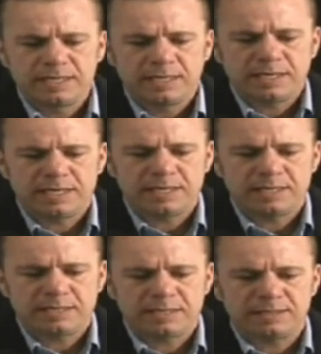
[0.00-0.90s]
And
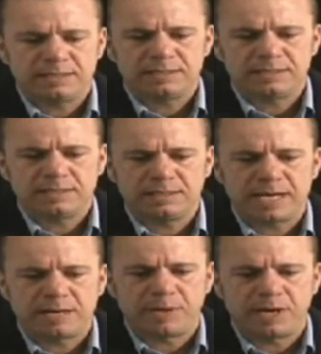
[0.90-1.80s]
I had a
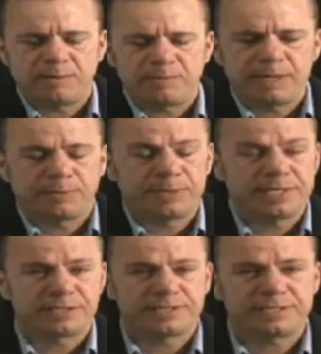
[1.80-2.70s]
problem with my
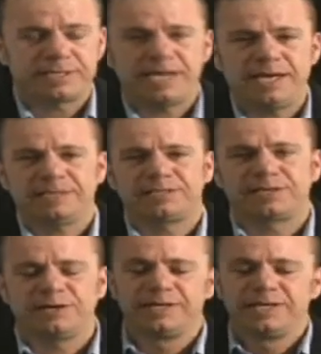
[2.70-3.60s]
printer today,
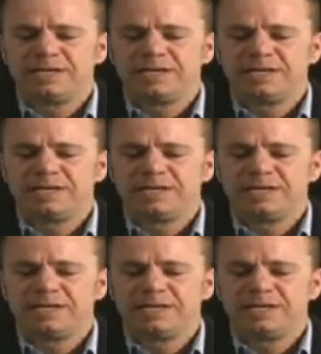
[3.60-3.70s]
so